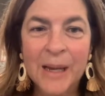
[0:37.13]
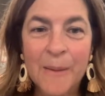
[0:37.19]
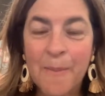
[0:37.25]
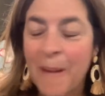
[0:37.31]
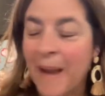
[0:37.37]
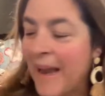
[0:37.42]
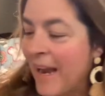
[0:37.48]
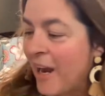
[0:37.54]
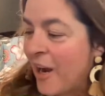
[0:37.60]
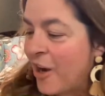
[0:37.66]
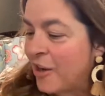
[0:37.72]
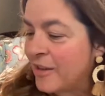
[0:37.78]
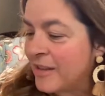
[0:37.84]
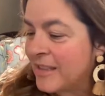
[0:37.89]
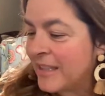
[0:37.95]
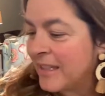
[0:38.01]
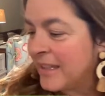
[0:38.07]

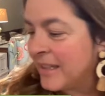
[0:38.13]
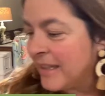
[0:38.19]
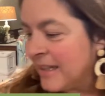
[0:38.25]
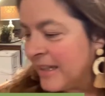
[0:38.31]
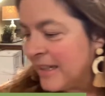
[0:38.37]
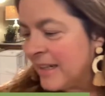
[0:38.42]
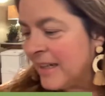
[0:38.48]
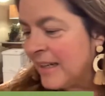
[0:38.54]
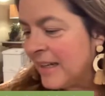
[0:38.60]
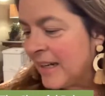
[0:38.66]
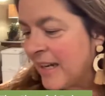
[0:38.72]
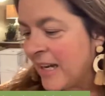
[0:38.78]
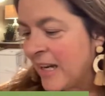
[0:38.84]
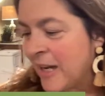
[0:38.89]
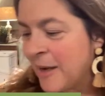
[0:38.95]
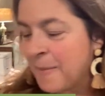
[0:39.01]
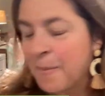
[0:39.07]
about
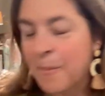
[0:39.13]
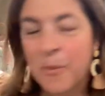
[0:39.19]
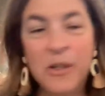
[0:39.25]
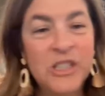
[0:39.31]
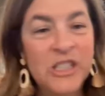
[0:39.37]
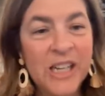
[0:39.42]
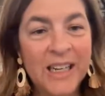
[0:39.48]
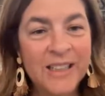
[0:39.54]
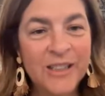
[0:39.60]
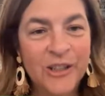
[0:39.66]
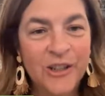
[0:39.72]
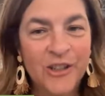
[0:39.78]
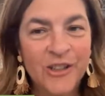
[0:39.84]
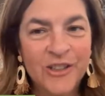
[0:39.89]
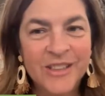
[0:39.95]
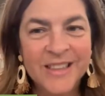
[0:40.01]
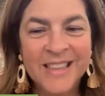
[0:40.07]

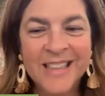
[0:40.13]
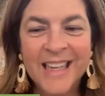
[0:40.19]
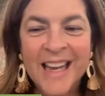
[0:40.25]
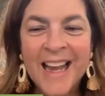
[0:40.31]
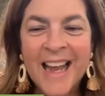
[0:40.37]
projectors.